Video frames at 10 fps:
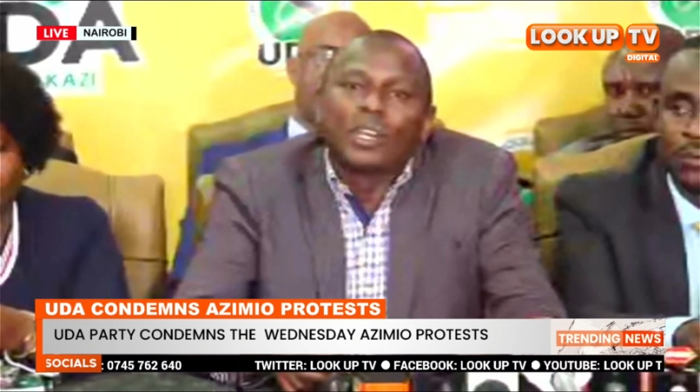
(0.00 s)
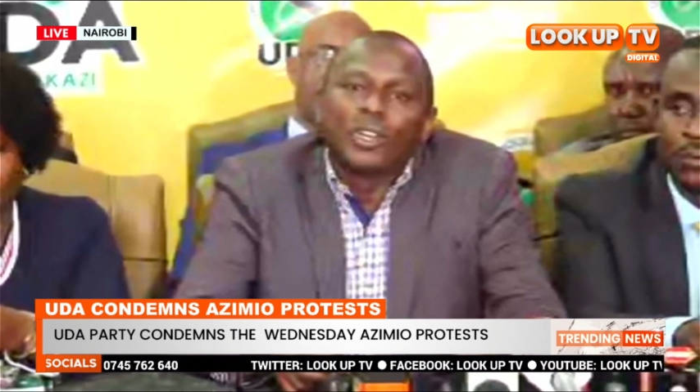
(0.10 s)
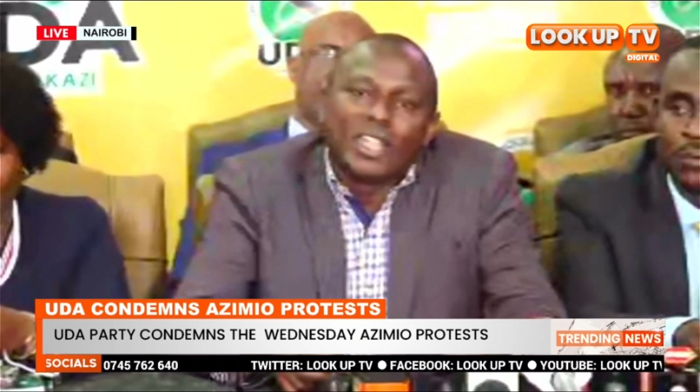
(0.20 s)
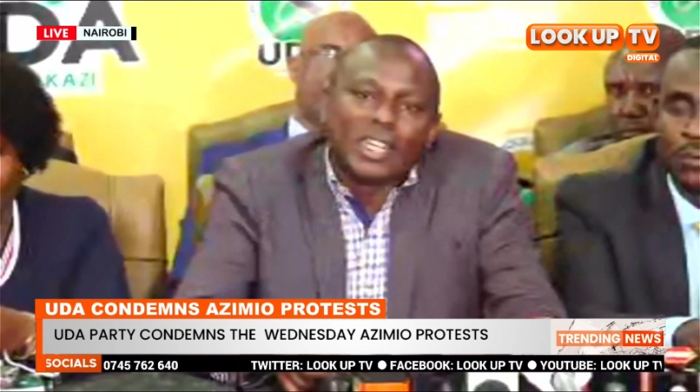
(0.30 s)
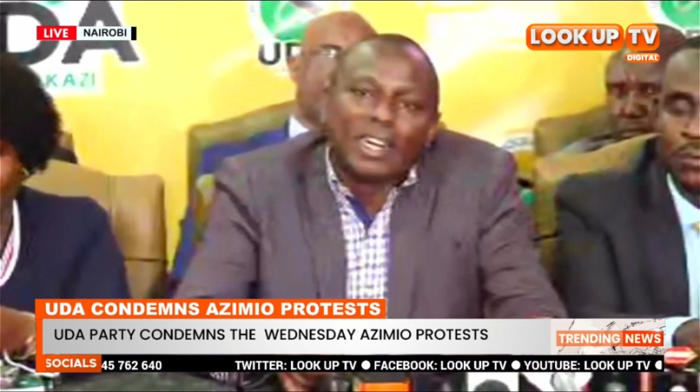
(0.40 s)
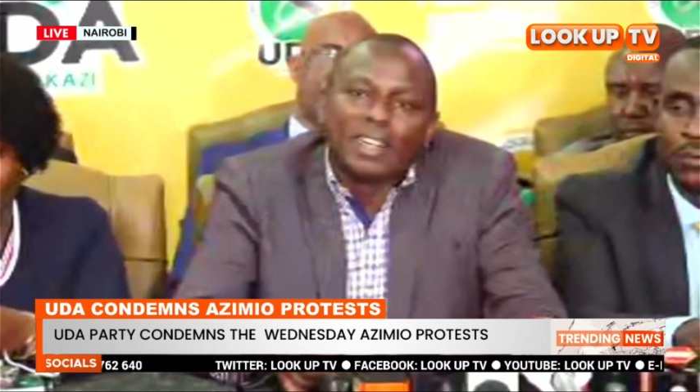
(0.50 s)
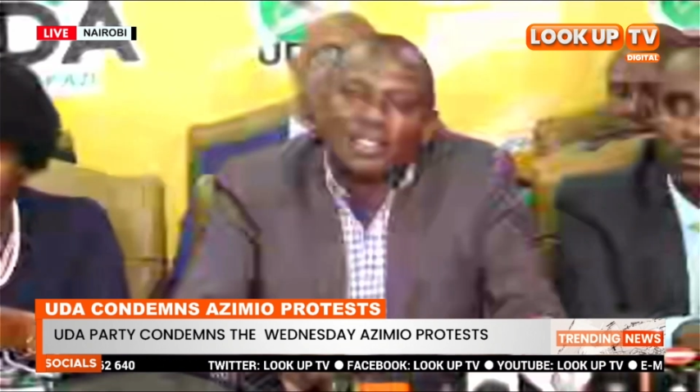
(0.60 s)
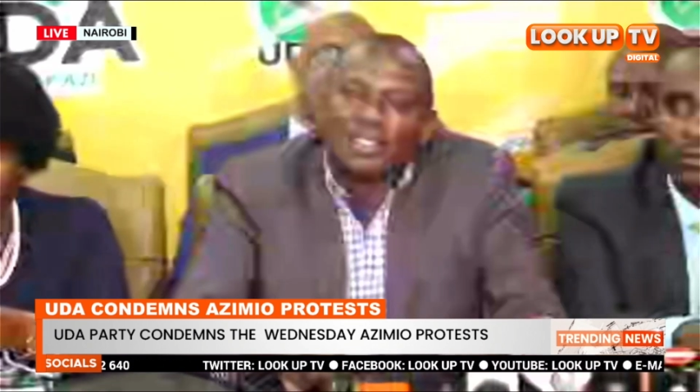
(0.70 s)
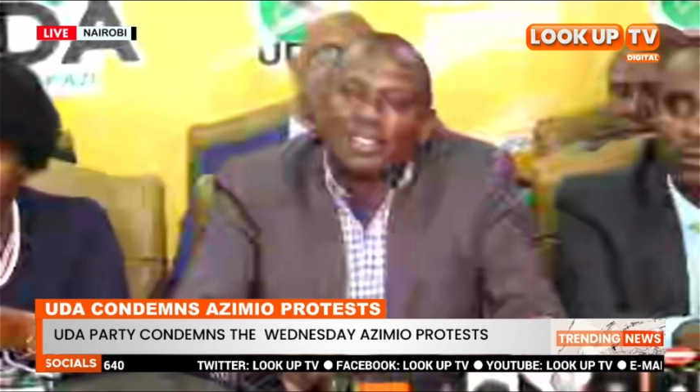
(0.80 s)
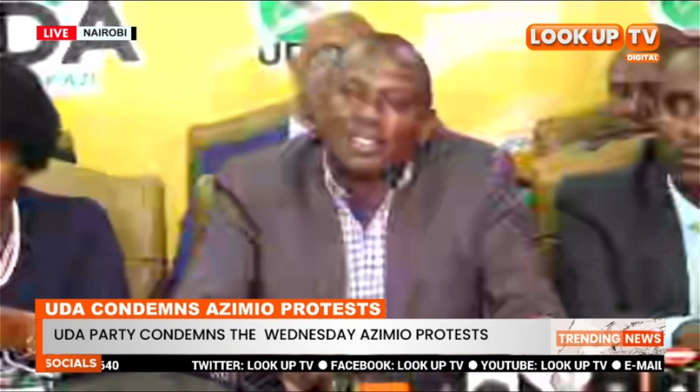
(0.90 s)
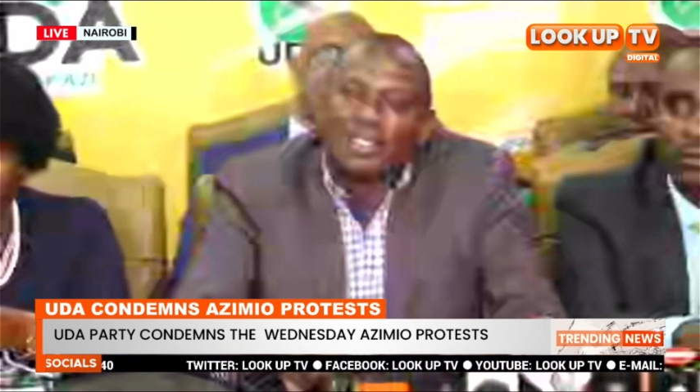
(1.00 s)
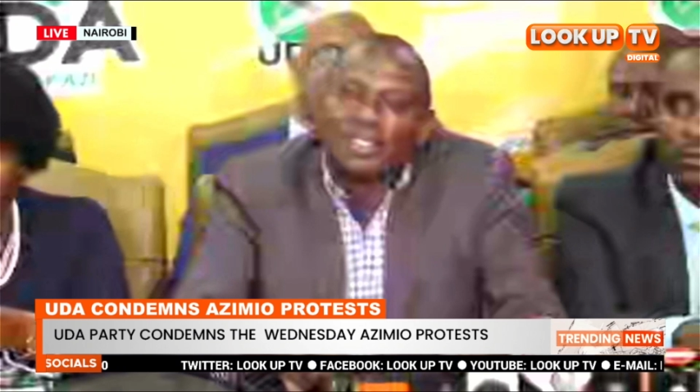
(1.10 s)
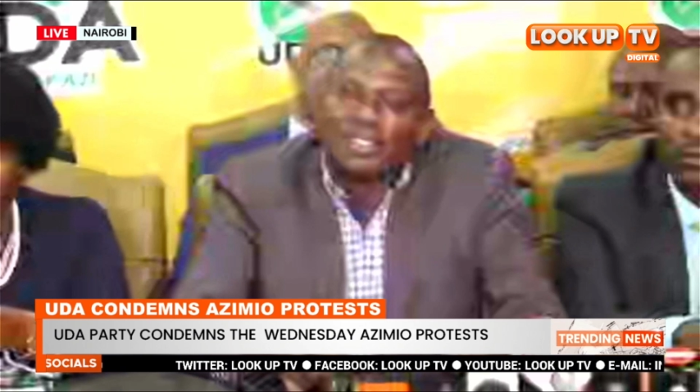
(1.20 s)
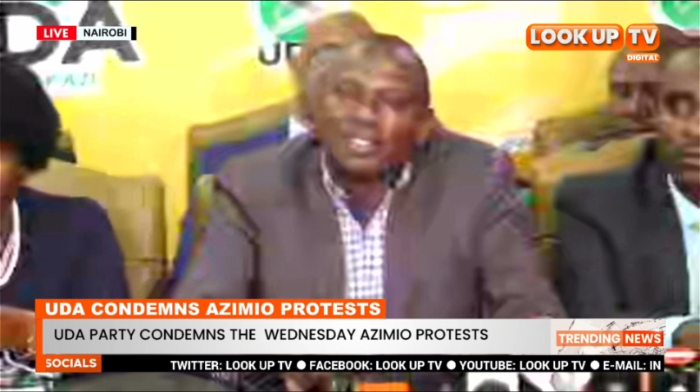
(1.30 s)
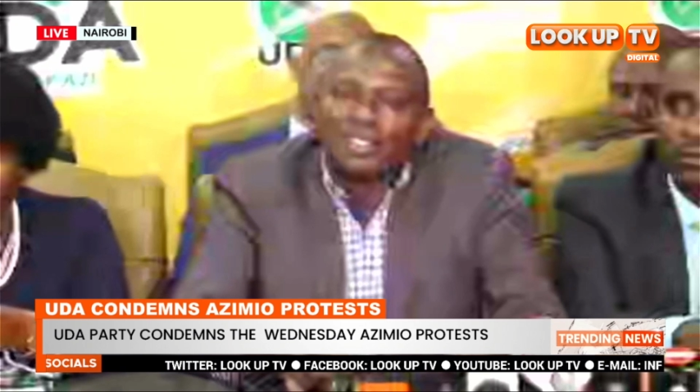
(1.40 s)
Odinga,
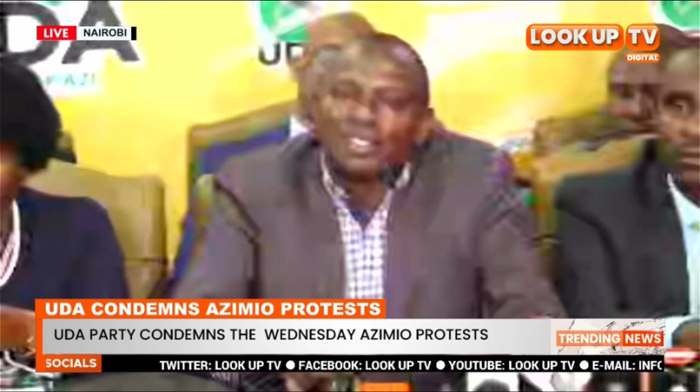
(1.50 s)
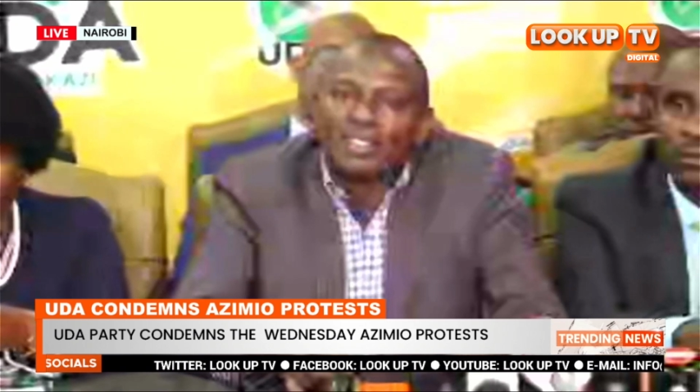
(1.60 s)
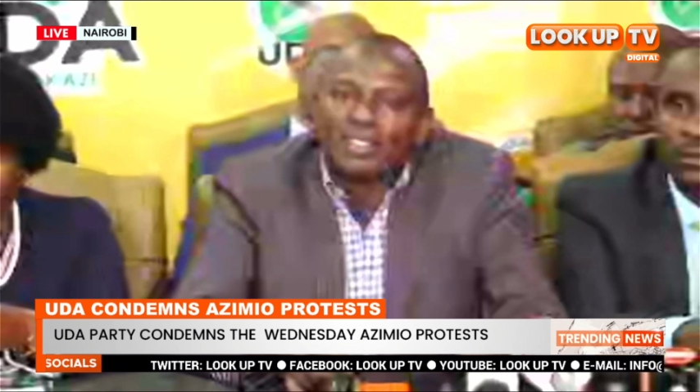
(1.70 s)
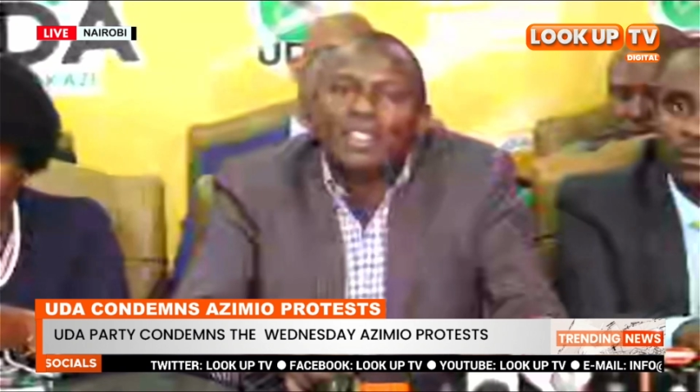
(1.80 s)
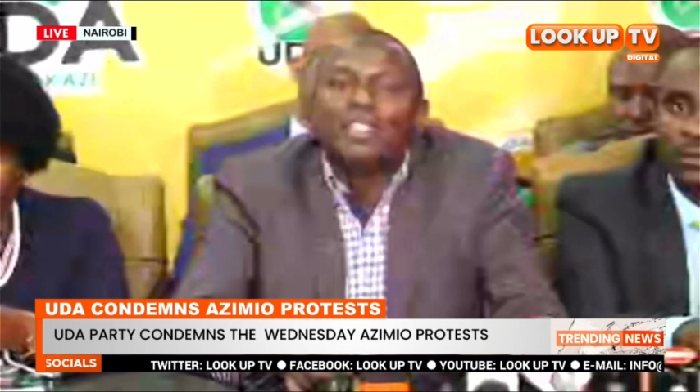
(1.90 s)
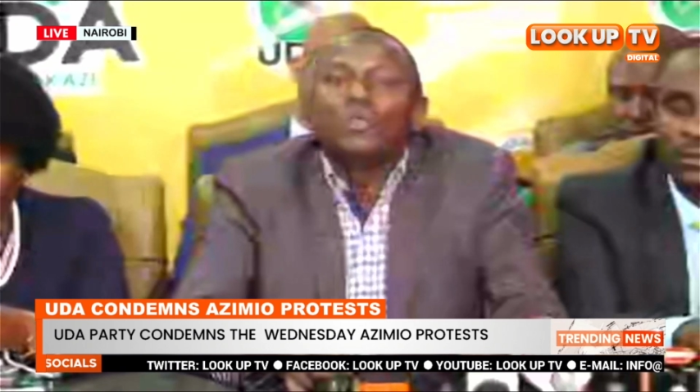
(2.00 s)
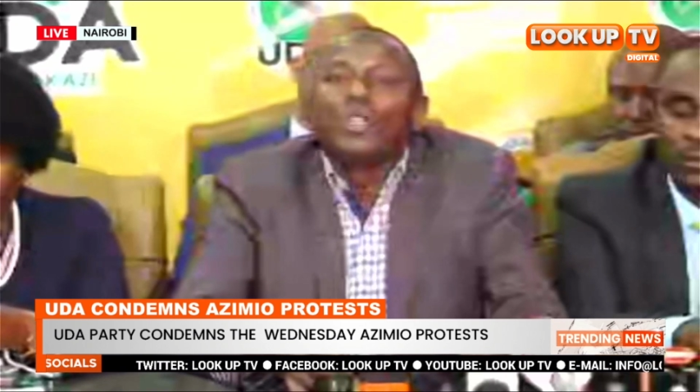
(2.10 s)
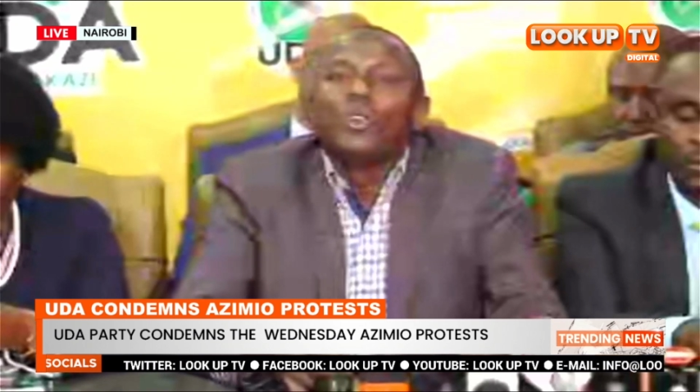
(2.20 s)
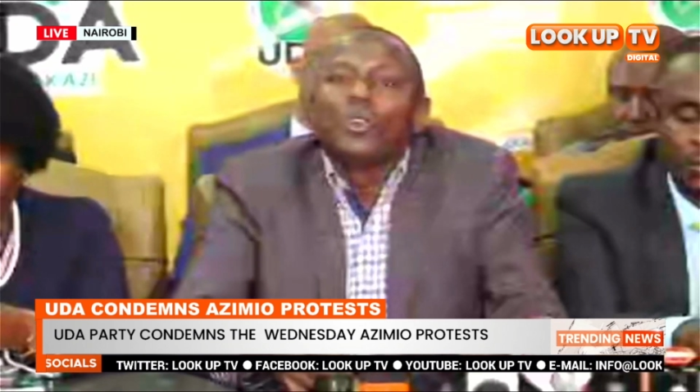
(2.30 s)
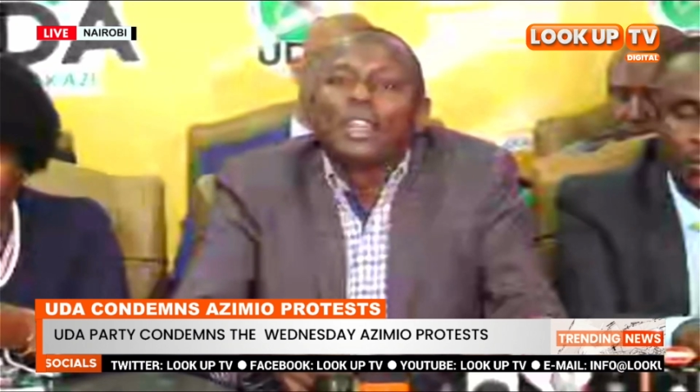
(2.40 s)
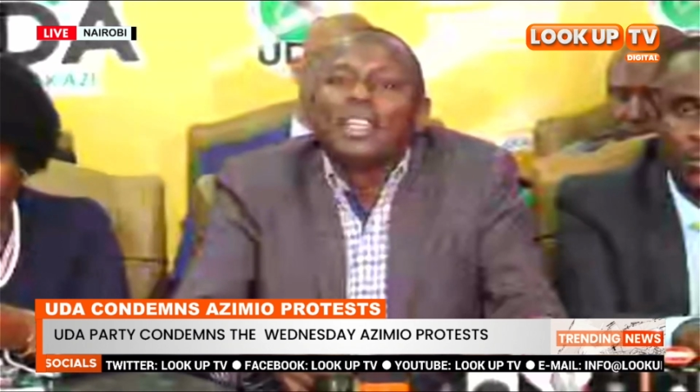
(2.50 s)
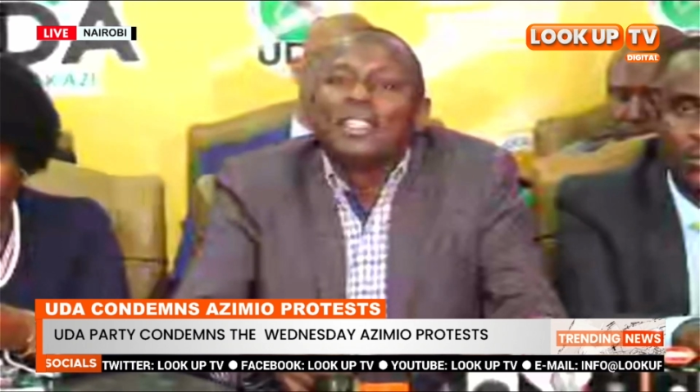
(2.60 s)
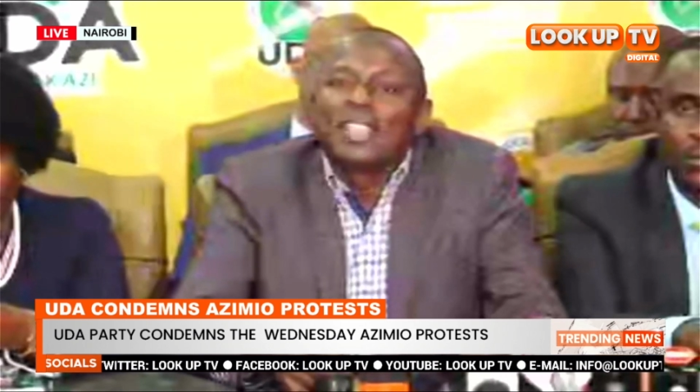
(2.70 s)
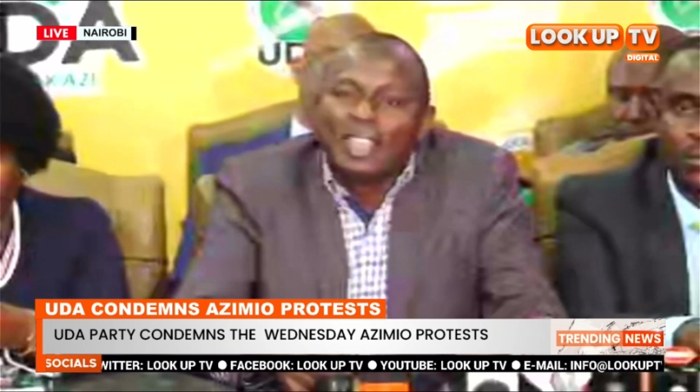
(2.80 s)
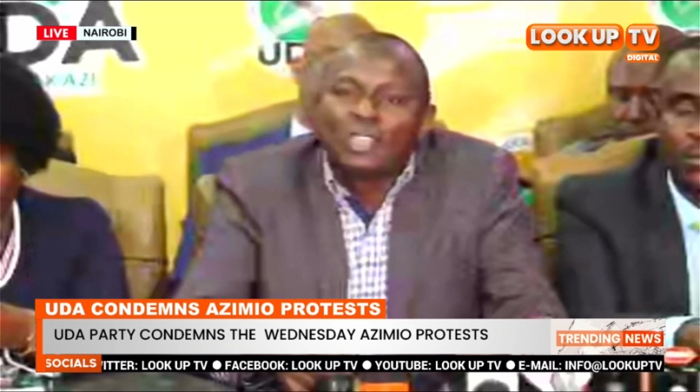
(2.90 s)
since we know the
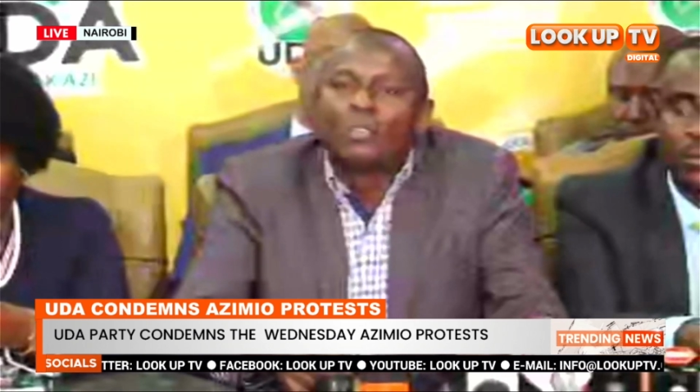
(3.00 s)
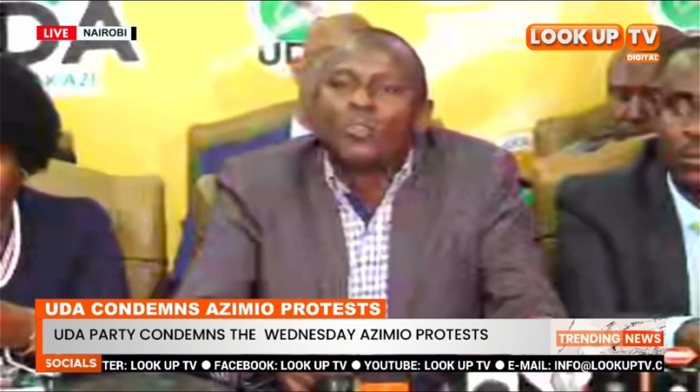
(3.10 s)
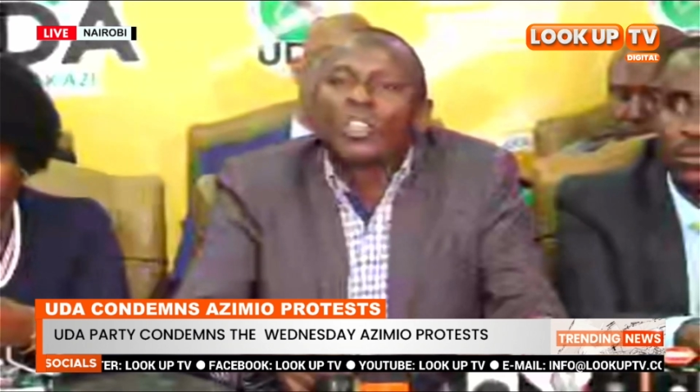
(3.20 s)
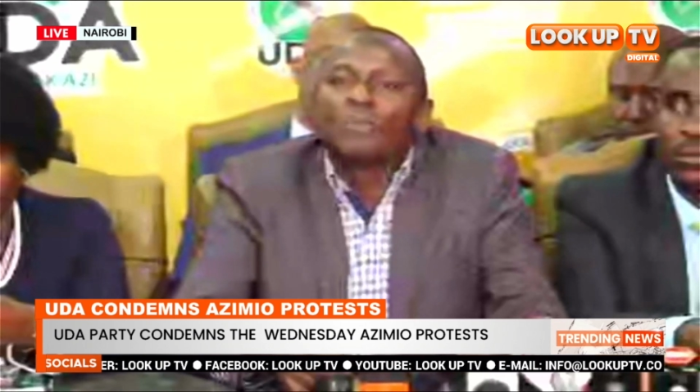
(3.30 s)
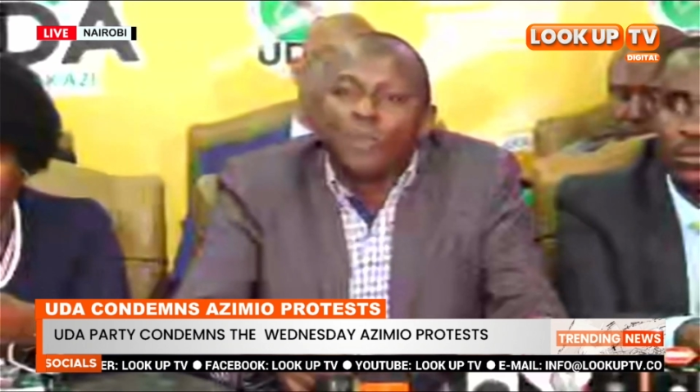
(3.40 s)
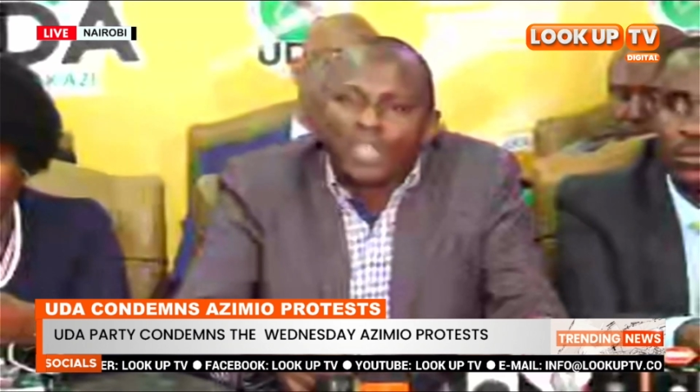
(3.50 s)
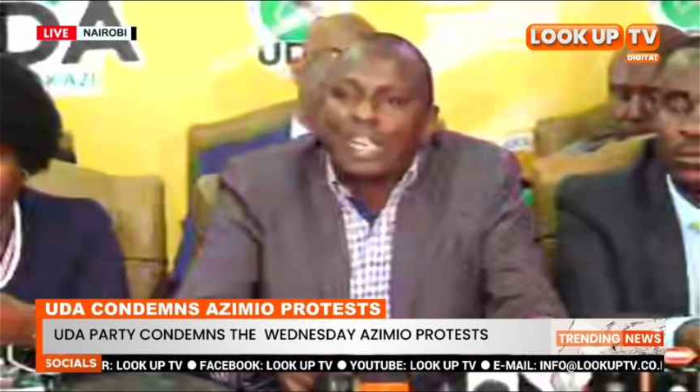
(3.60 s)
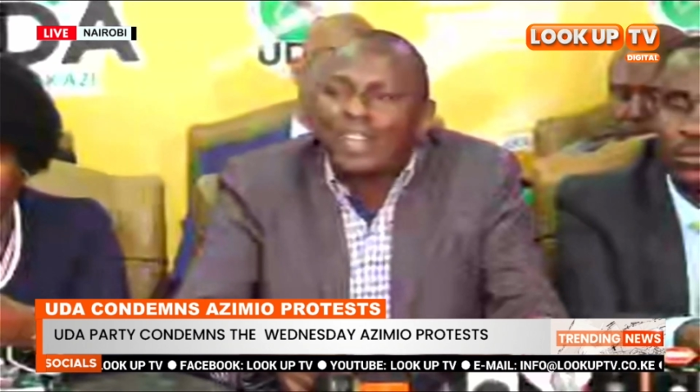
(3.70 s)
intent of your sponsor,